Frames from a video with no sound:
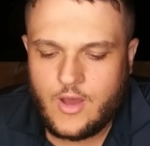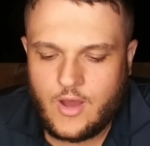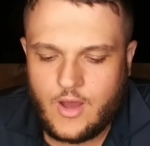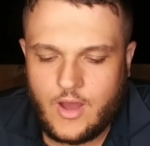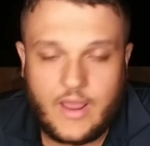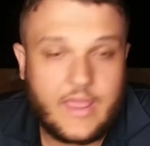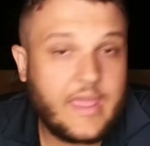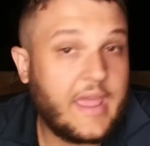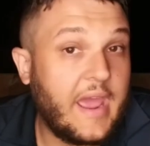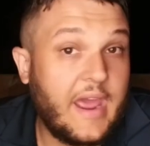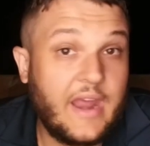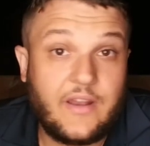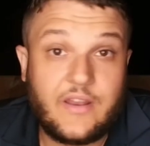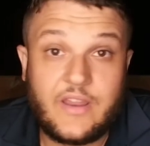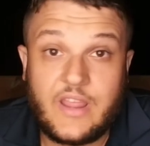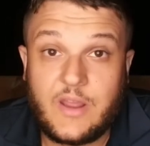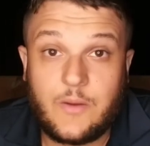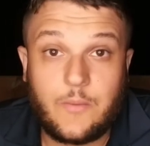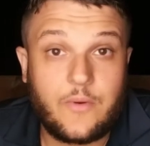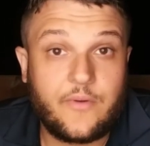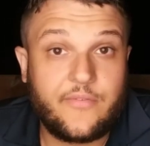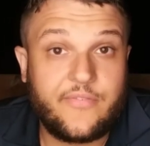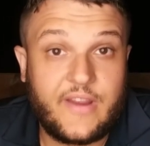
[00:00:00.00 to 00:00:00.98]
again,
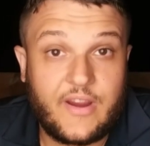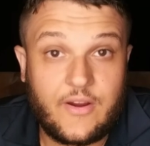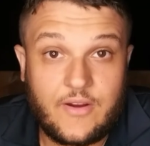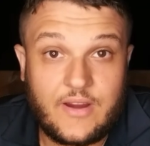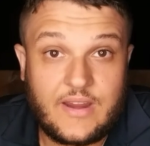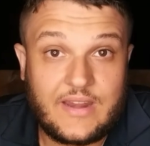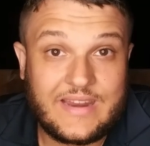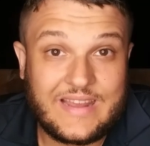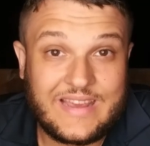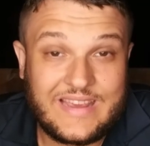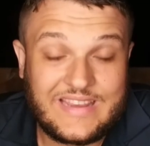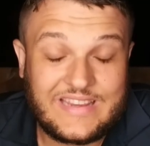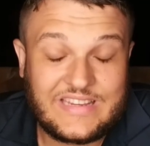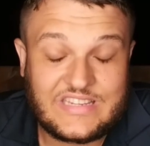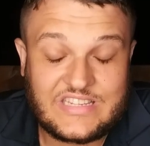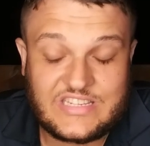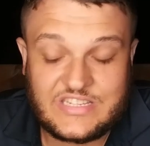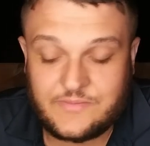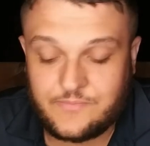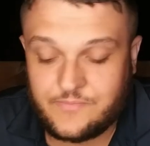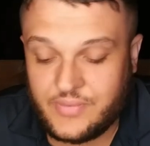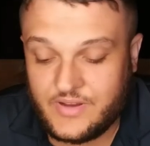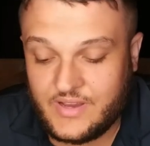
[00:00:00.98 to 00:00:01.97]
they were very
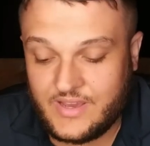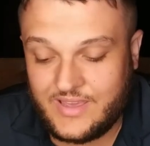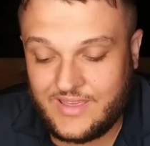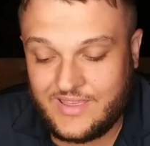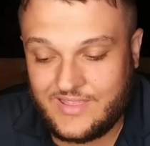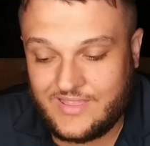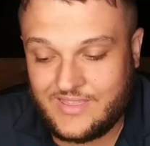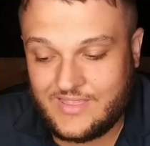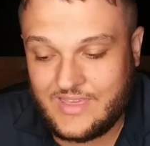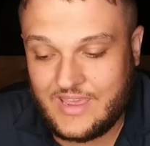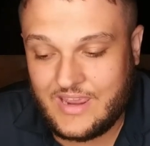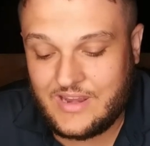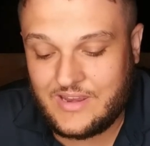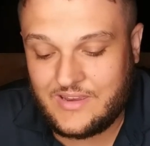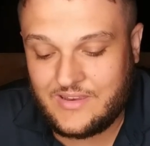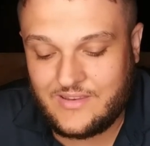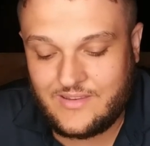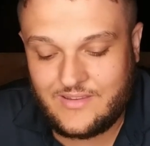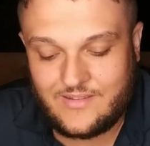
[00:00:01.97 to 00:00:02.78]
nice, but they